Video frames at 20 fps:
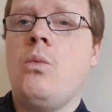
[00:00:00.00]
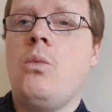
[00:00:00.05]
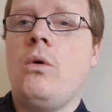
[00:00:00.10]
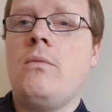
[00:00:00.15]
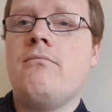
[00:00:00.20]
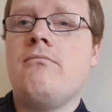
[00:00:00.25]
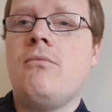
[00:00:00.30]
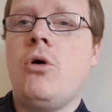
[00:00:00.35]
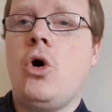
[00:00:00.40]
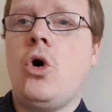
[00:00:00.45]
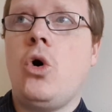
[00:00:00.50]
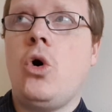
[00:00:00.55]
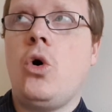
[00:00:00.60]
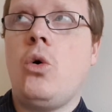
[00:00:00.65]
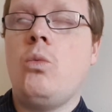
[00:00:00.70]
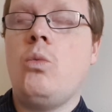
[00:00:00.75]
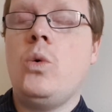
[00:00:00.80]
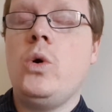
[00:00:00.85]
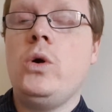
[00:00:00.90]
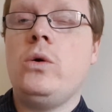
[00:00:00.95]

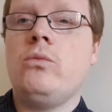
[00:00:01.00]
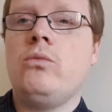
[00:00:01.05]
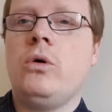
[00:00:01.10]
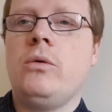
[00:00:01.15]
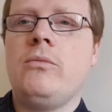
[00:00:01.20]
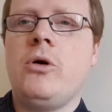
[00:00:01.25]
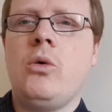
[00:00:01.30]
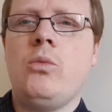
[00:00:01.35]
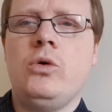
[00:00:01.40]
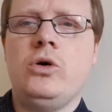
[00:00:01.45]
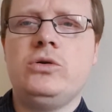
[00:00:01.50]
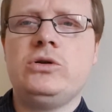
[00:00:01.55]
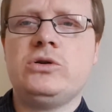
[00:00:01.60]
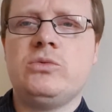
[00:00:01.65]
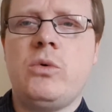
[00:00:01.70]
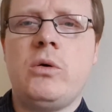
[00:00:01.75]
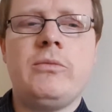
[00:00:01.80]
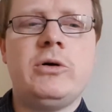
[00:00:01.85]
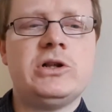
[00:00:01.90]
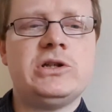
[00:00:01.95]
wound
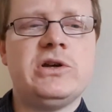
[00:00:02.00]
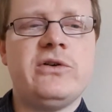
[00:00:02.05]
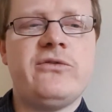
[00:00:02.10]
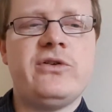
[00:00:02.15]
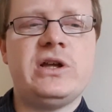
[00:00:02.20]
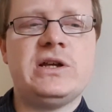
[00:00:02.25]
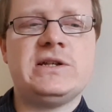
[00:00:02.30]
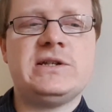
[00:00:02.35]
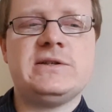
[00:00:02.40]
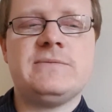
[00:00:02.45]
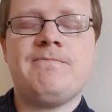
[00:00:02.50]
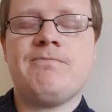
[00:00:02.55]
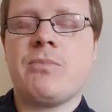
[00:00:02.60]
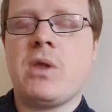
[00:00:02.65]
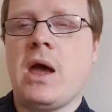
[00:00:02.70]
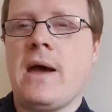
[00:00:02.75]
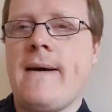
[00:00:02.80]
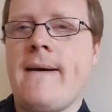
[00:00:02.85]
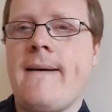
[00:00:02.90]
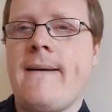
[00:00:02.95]
and one more toughness,
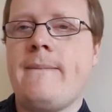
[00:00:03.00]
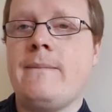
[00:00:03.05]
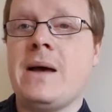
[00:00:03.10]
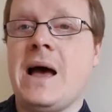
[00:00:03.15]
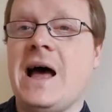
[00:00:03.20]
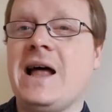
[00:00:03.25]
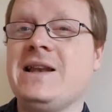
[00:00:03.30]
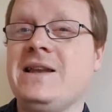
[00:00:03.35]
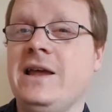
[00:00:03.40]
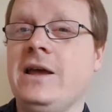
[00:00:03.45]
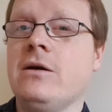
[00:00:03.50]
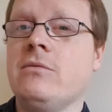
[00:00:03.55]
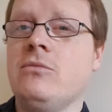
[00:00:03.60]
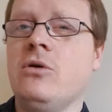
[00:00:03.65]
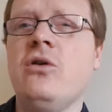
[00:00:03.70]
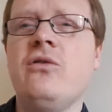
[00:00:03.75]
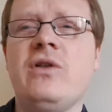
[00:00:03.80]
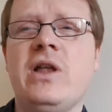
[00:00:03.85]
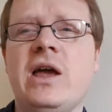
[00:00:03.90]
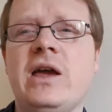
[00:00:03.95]
and he can
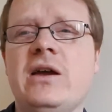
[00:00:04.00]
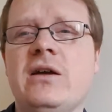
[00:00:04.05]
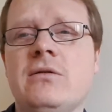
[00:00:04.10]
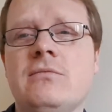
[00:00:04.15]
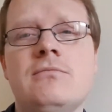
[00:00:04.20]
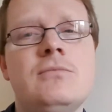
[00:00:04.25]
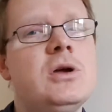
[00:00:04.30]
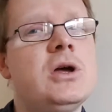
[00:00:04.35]
move like